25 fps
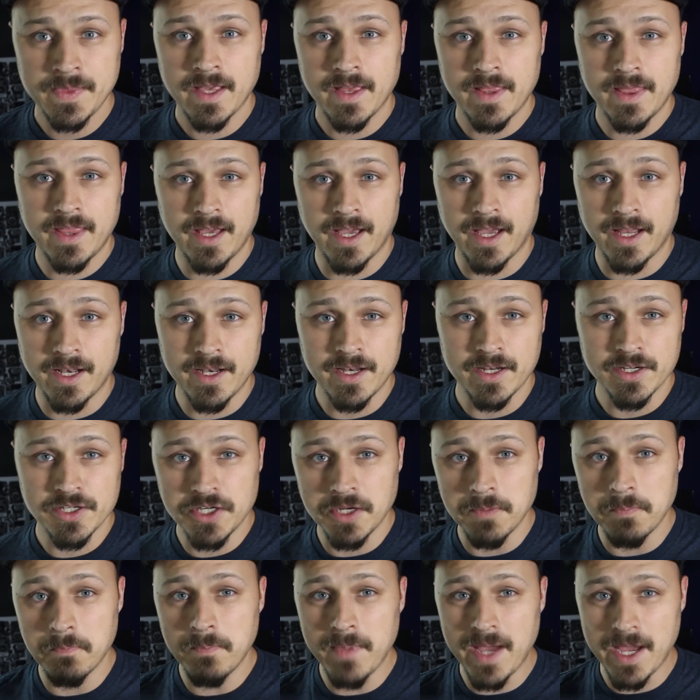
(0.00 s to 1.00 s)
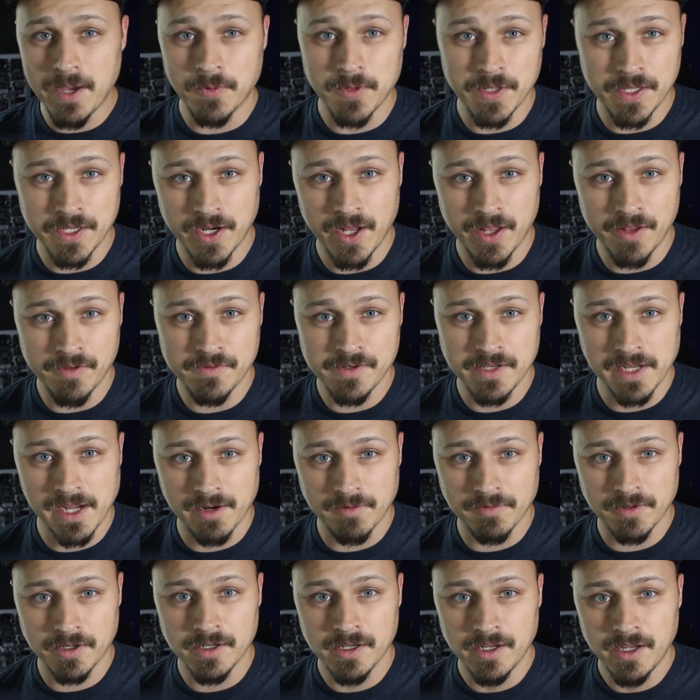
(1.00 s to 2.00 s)
Then she met with another
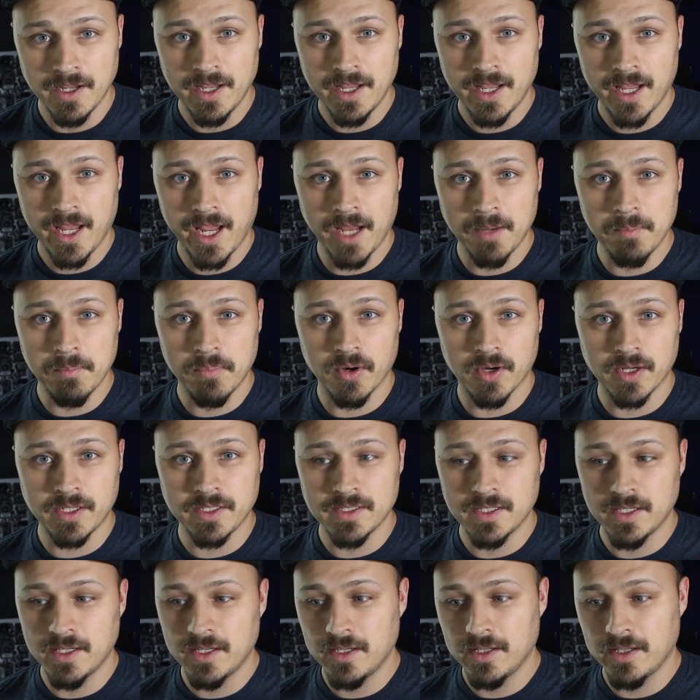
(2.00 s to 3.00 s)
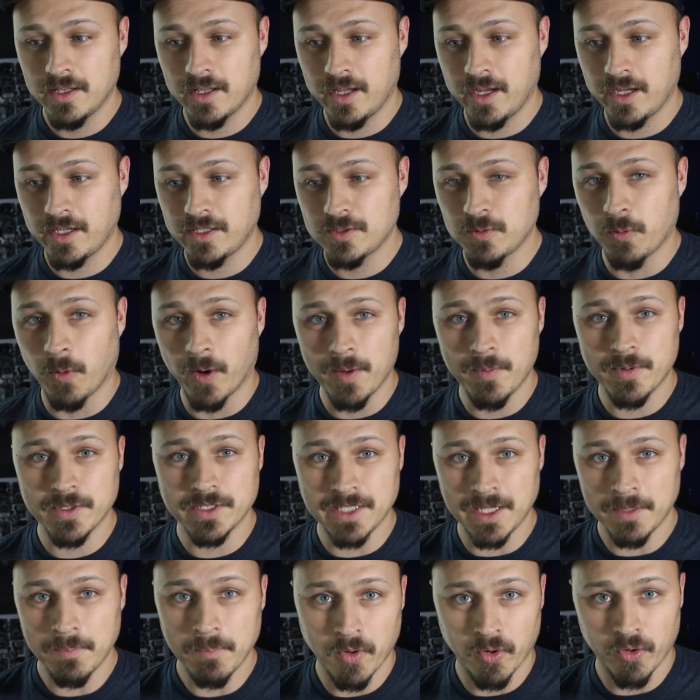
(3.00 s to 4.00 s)
photographer and booked like
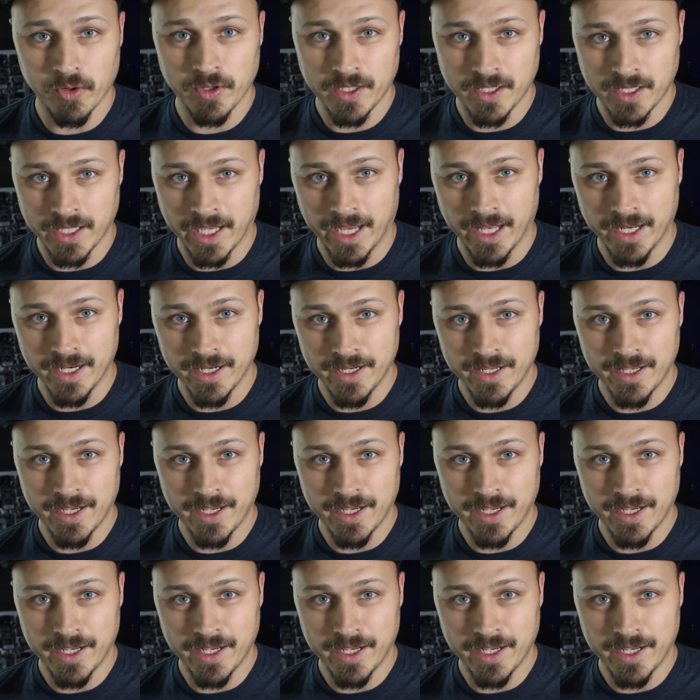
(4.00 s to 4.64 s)
20% more than that.